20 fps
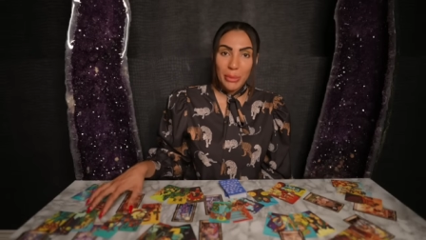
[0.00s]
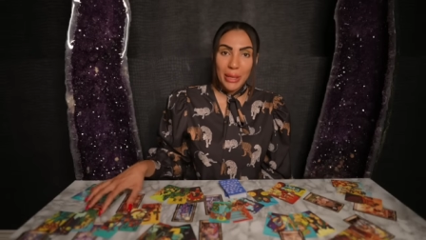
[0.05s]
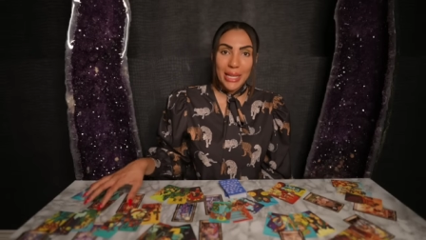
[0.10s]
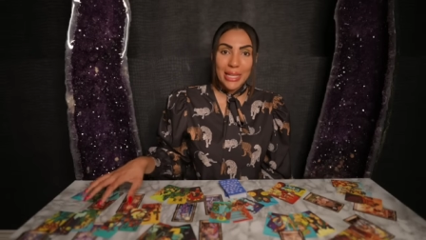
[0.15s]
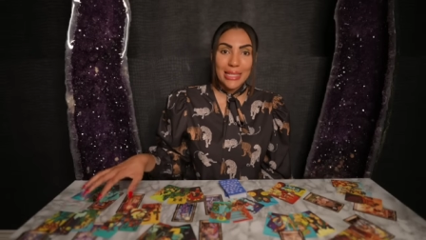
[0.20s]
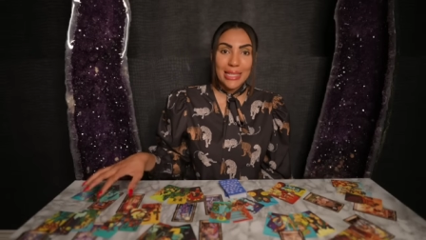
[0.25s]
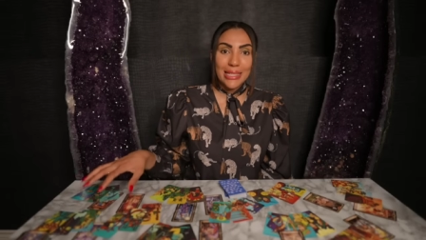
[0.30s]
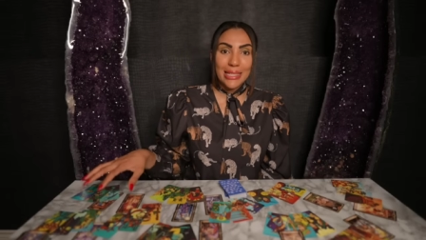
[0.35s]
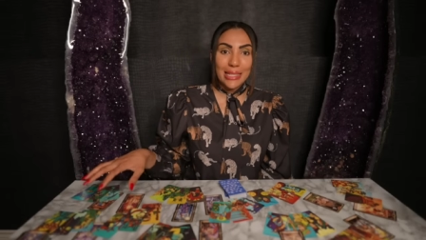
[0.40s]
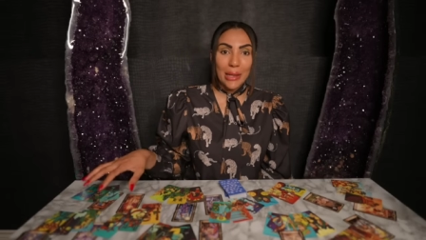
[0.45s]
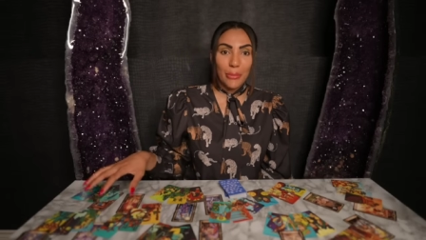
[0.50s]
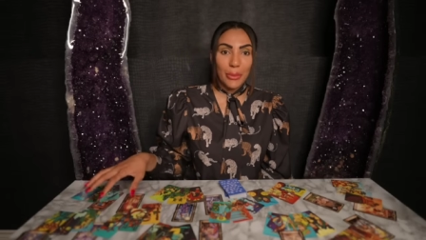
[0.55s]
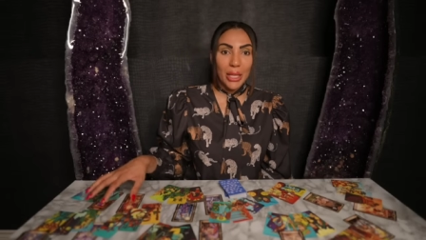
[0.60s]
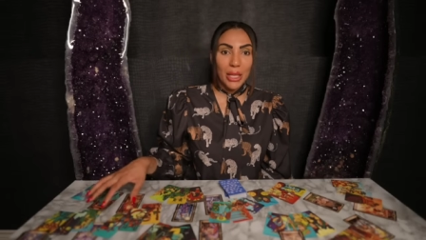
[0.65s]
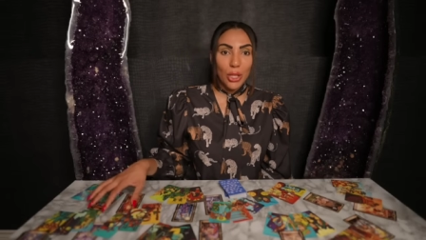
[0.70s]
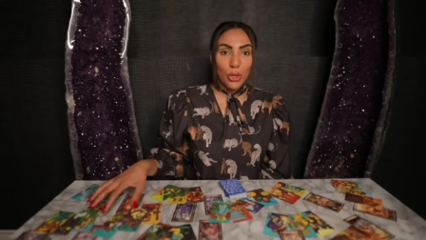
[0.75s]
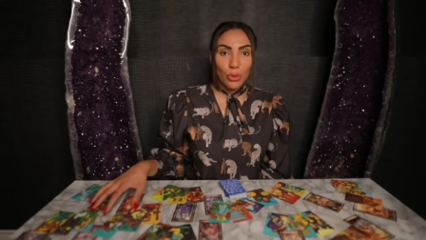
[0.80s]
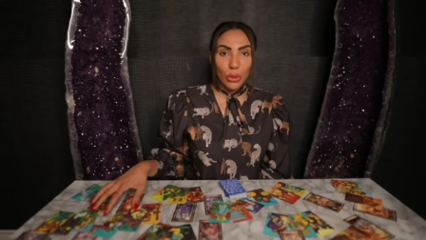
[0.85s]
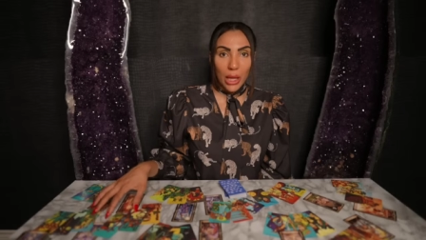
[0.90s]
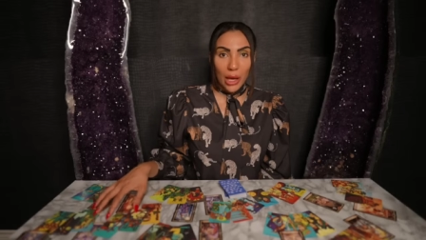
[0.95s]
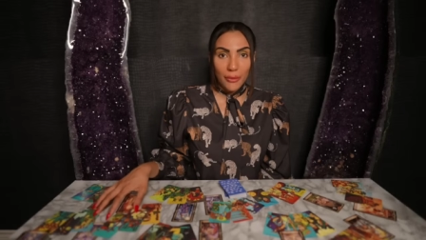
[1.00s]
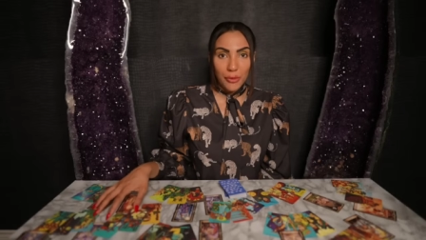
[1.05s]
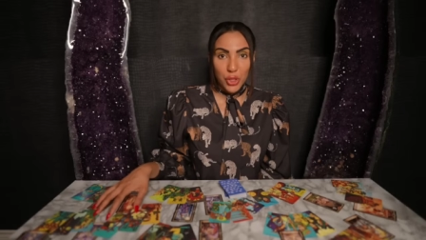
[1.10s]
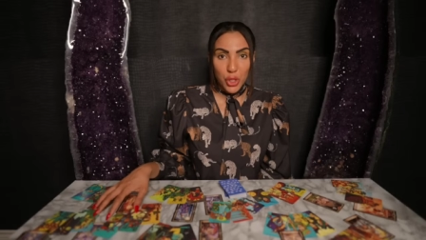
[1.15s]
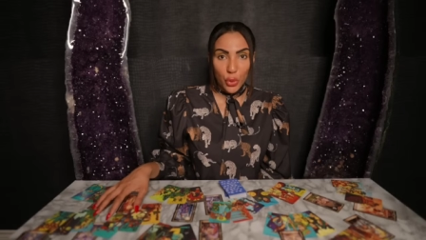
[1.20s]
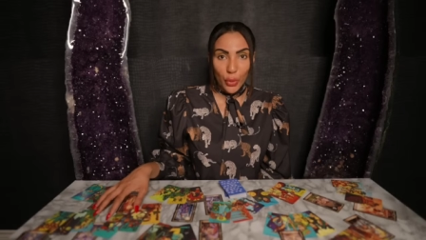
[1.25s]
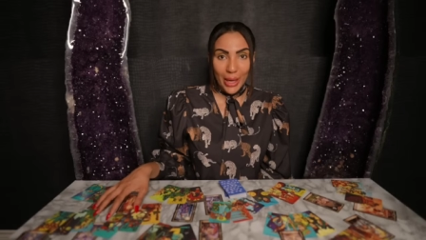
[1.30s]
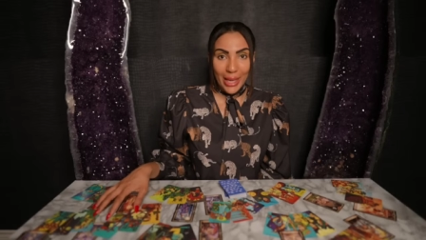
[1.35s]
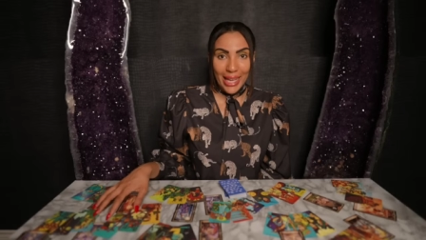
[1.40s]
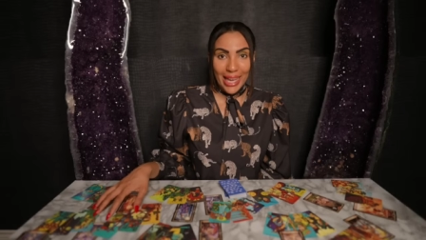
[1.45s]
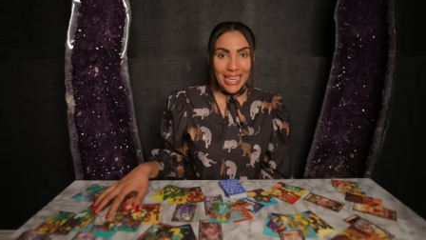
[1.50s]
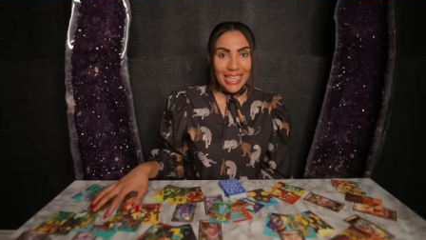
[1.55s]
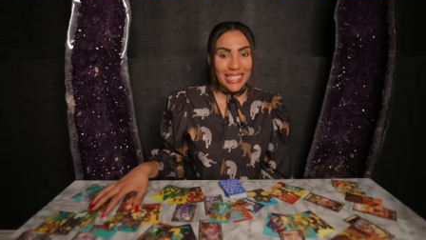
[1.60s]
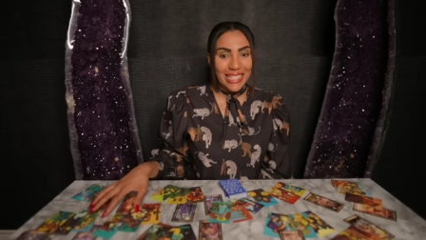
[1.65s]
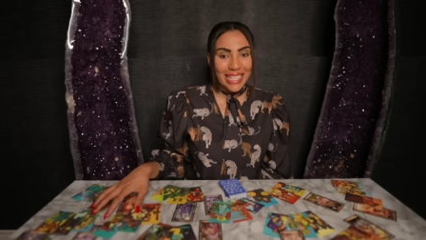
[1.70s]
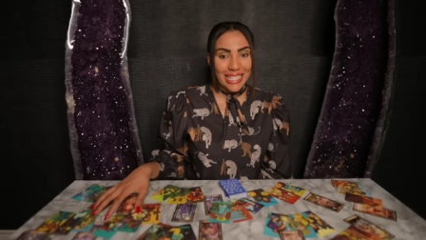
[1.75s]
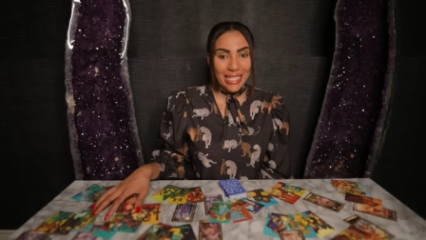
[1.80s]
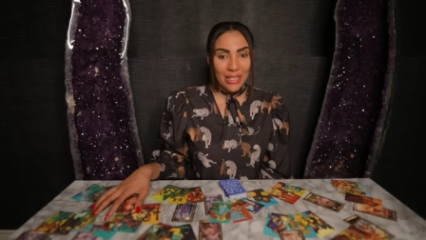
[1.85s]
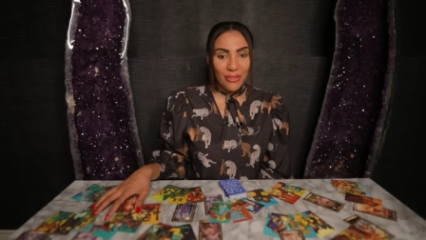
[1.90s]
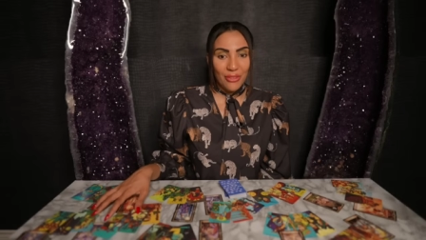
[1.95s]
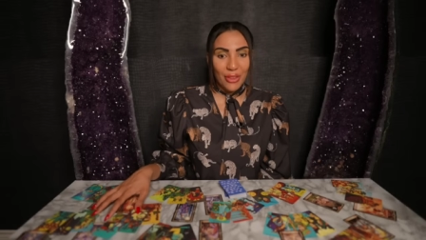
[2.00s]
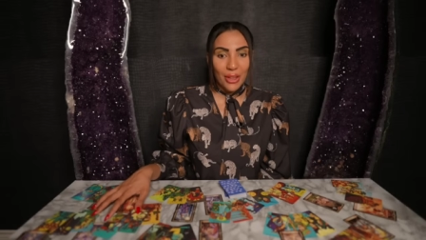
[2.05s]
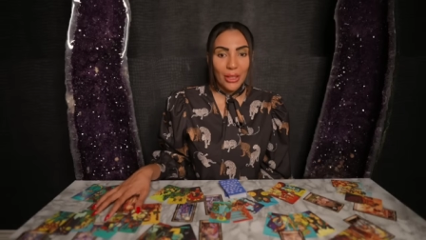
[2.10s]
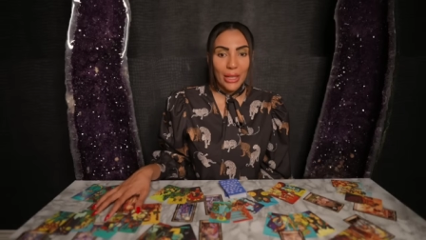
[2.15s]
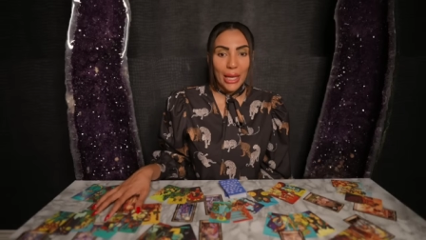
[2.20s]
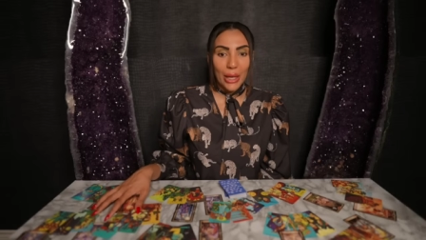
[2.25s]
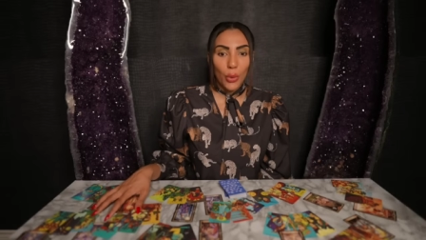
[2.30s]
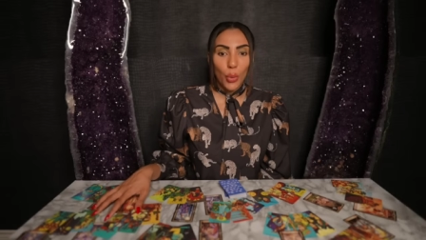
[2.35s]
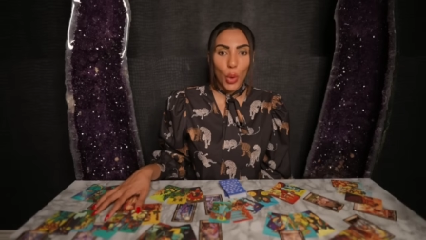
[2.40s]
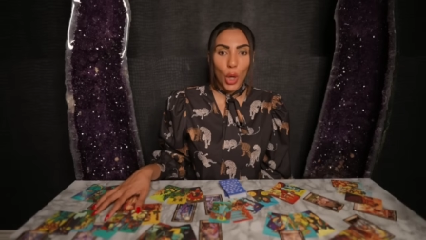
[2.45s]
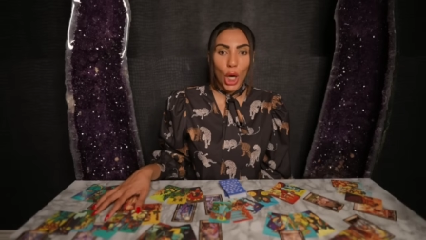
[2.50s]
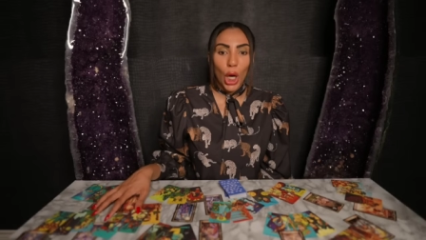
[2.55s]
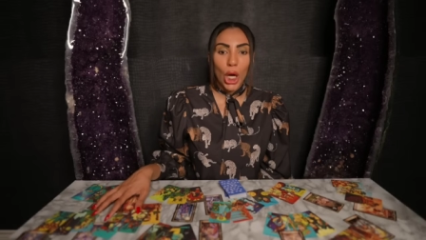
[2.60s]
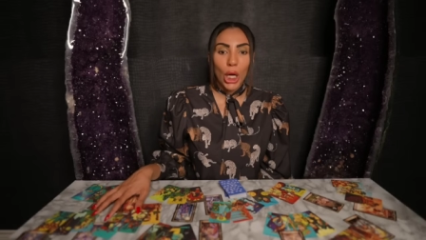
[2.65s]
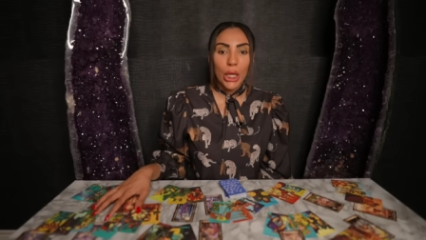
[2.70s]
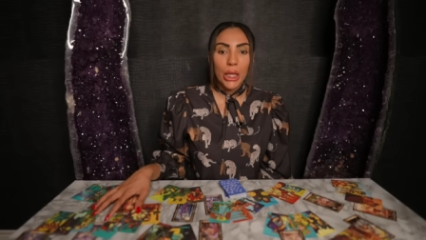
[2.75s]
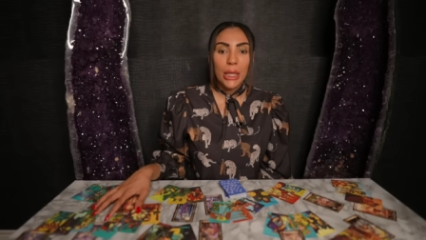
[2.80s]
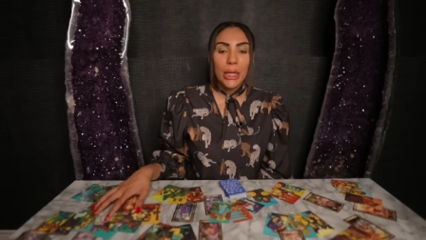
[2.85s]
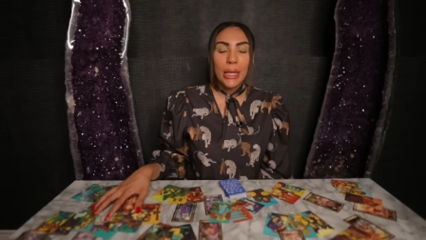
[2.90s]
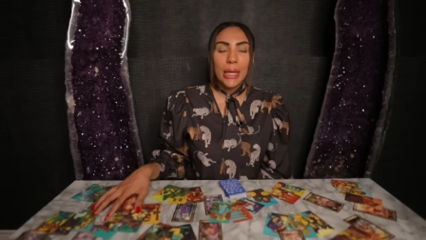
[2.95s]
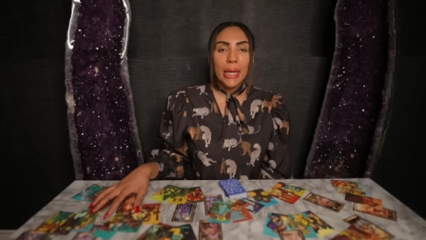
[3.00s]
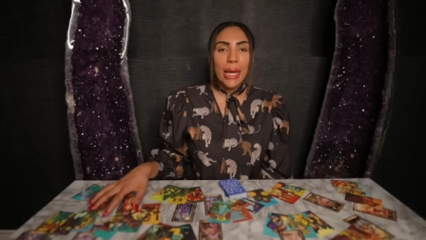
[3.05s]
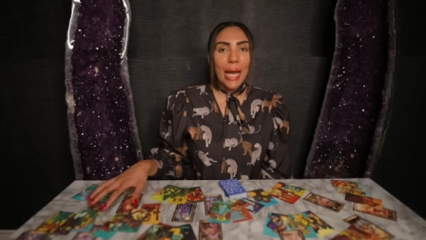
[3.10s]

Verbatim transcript: because it's something you love doing and it doesn't feel like work.